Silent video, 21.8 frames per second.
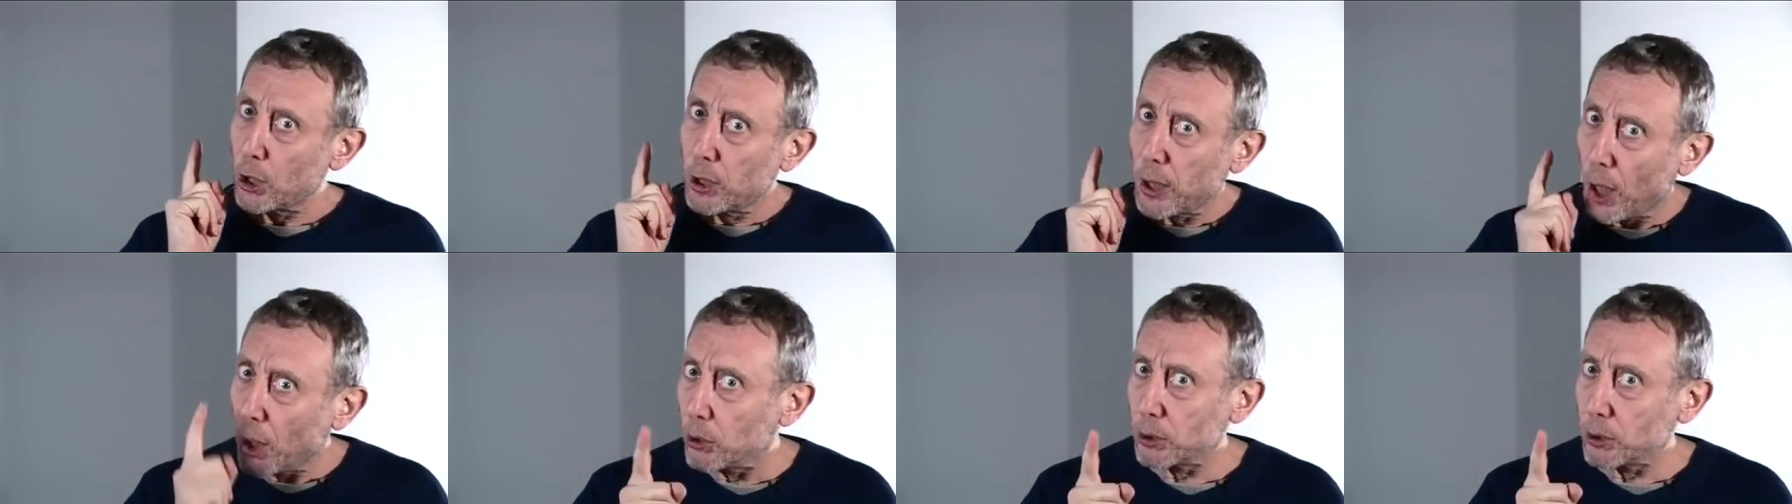
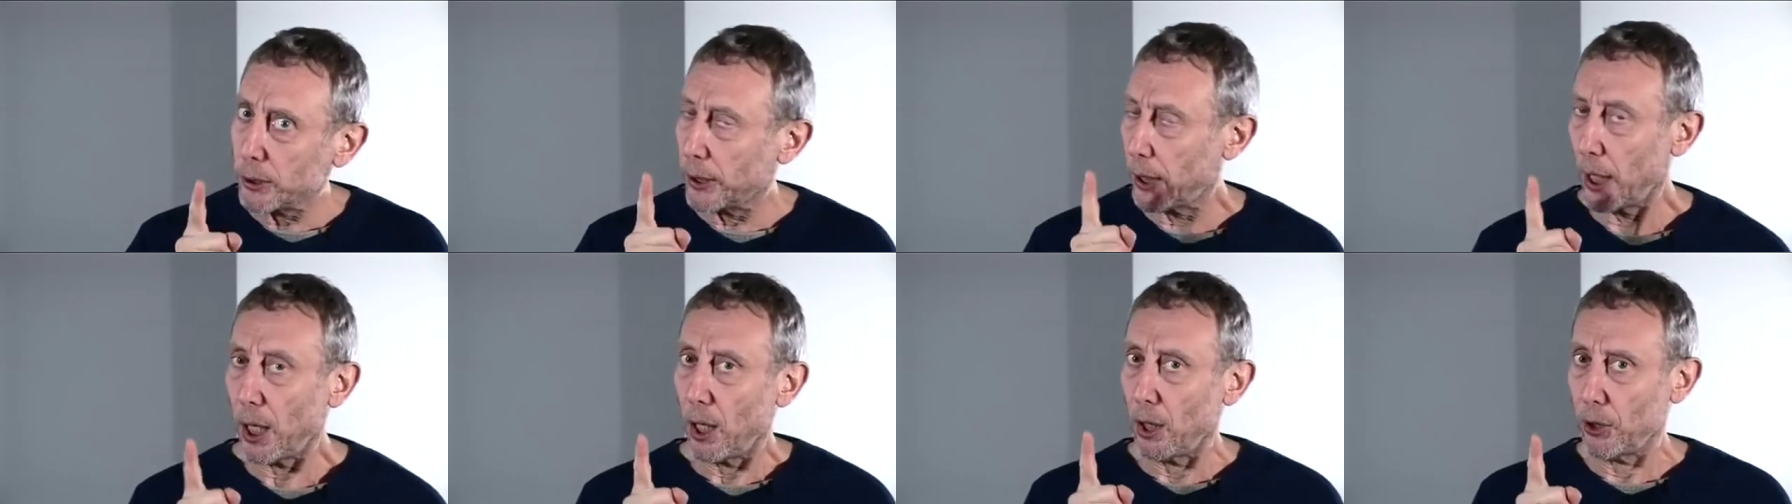long
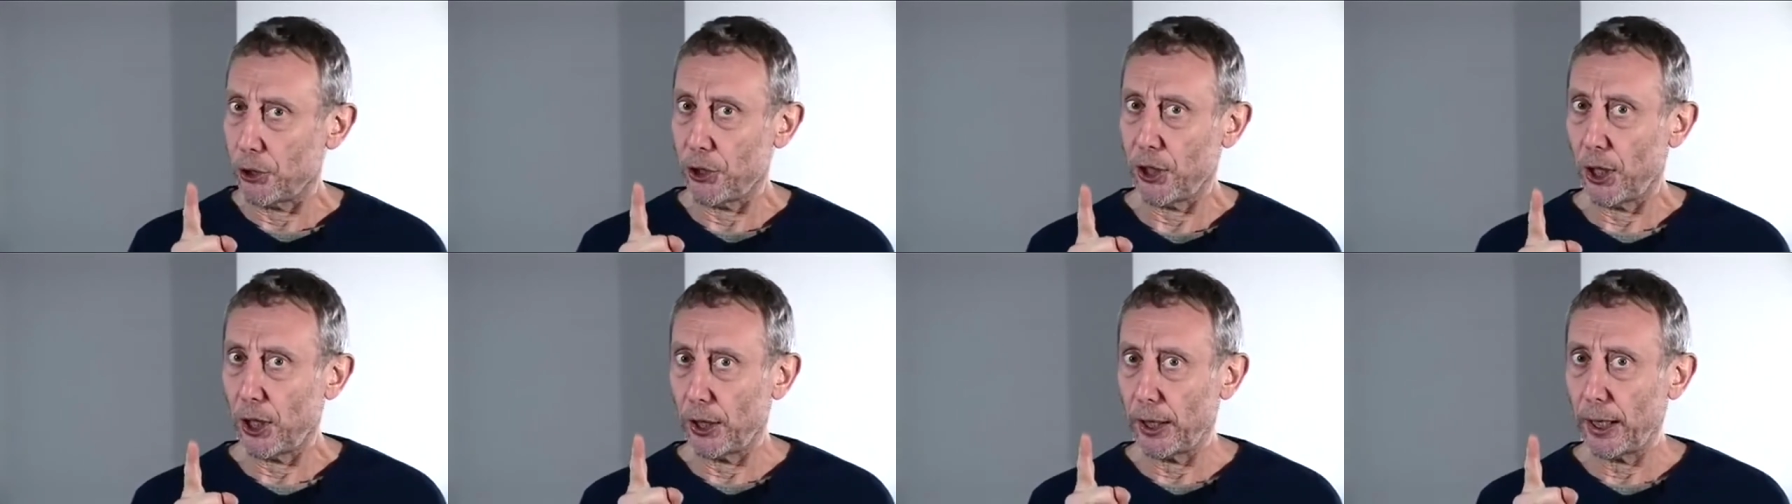car
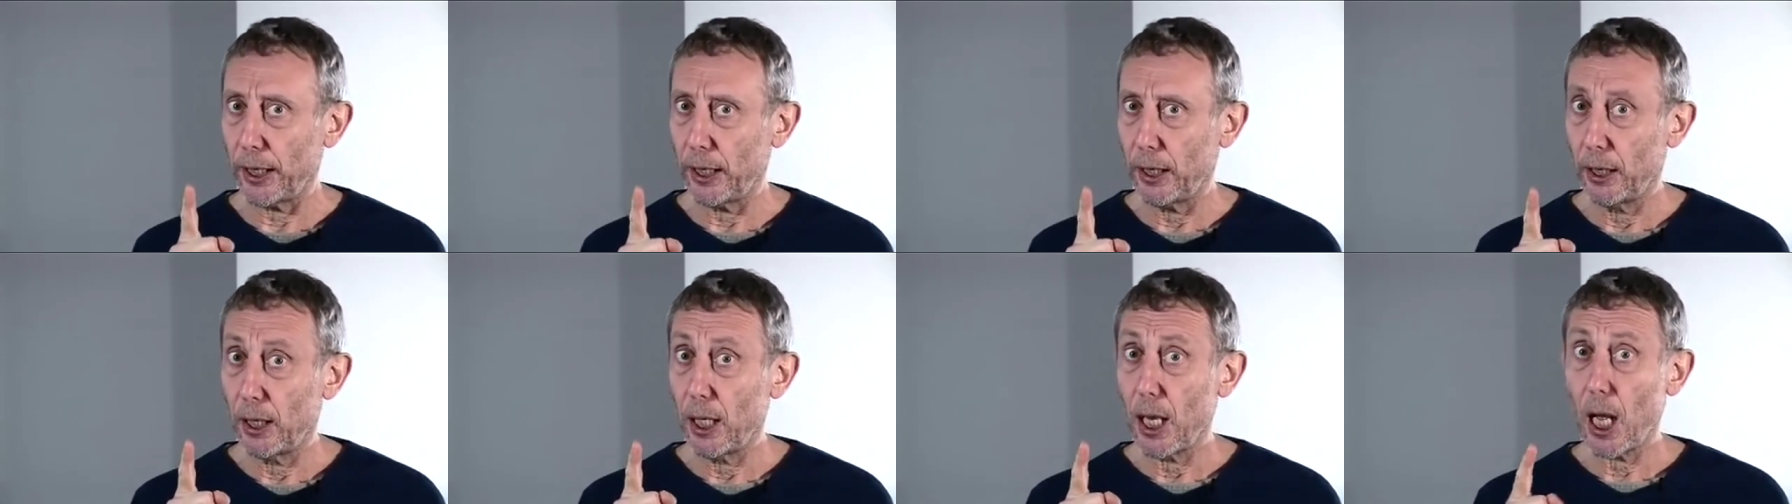
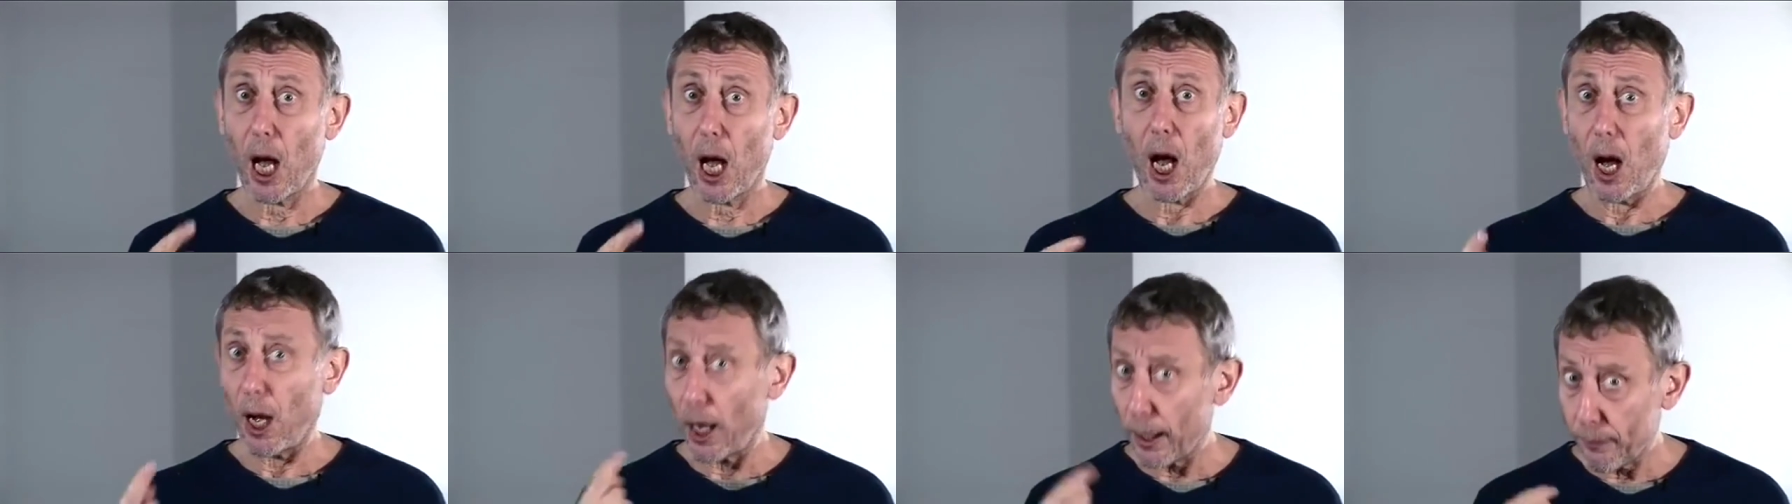journey.
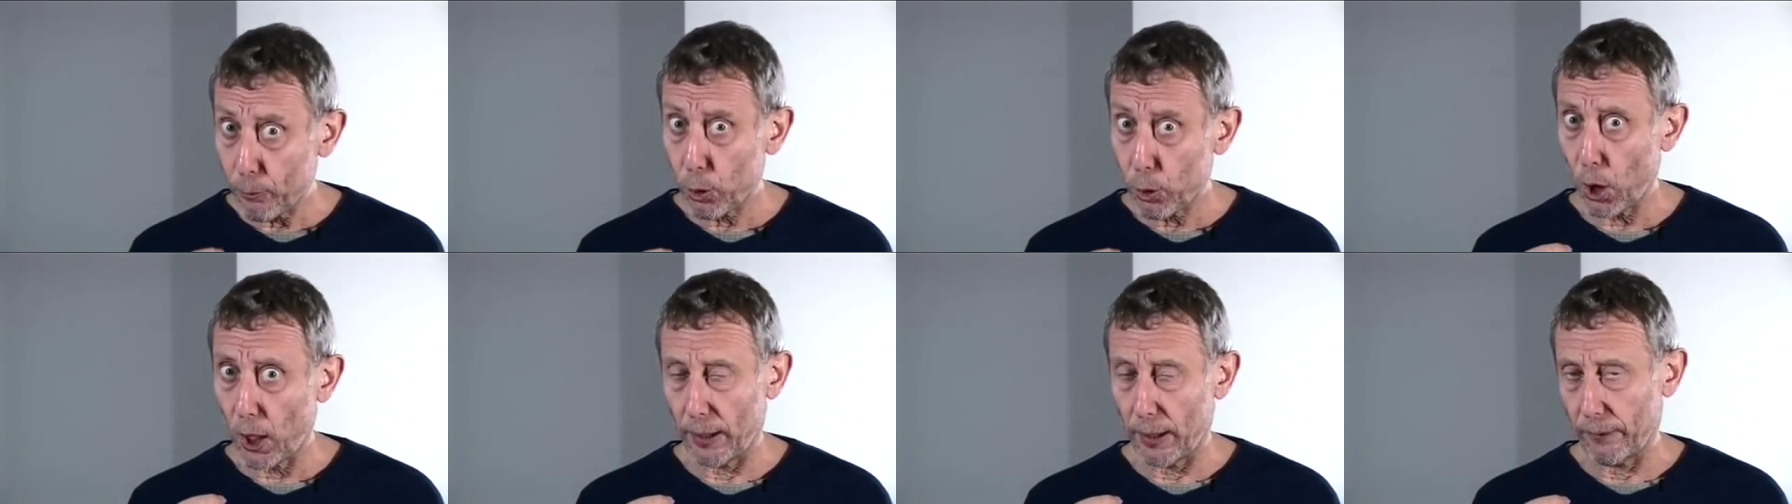I'm
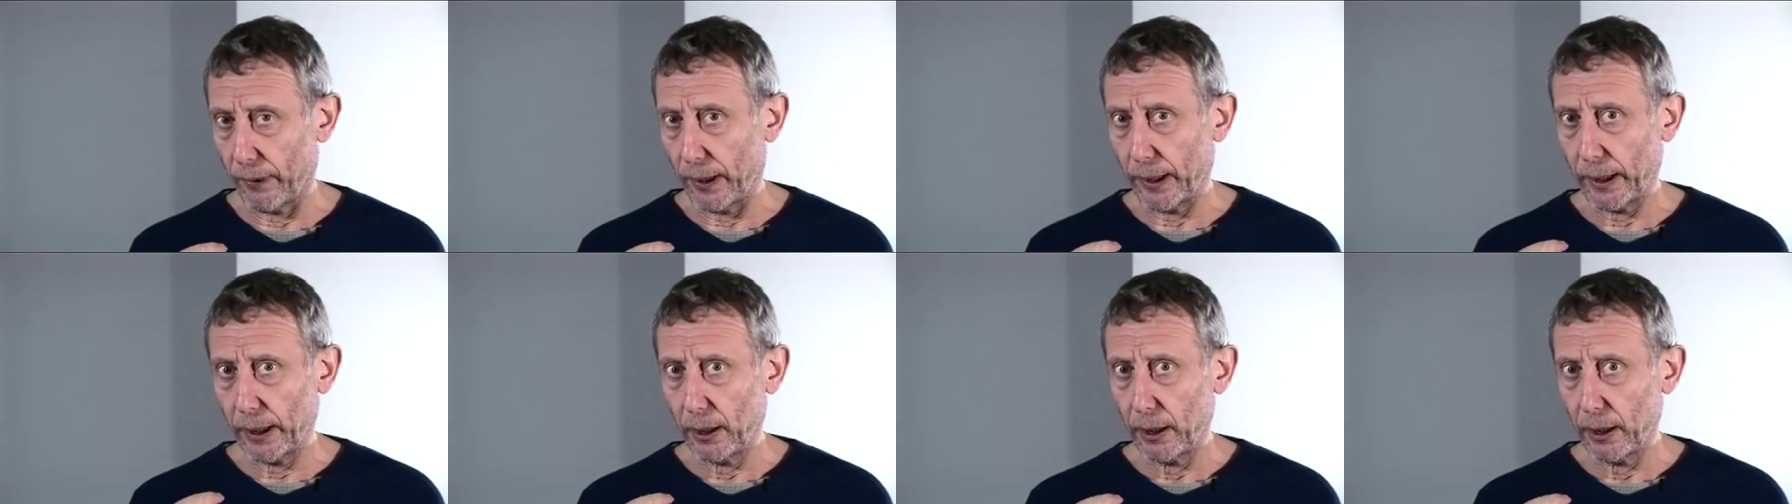
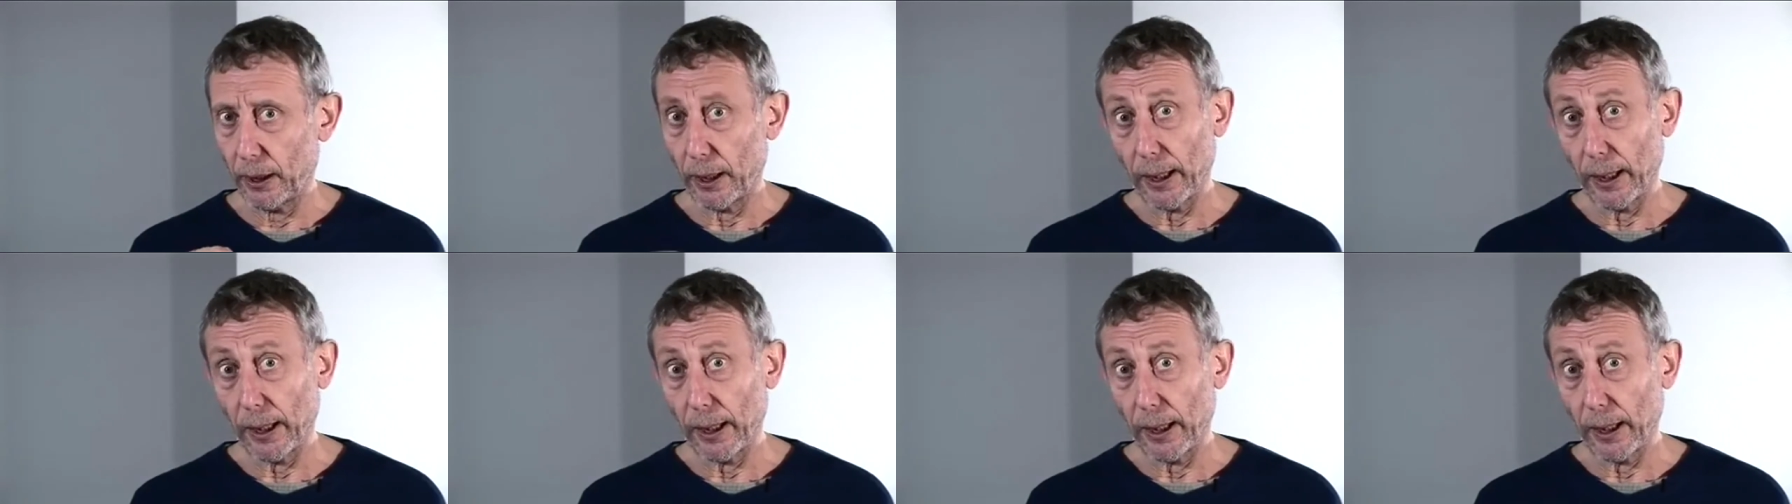driving,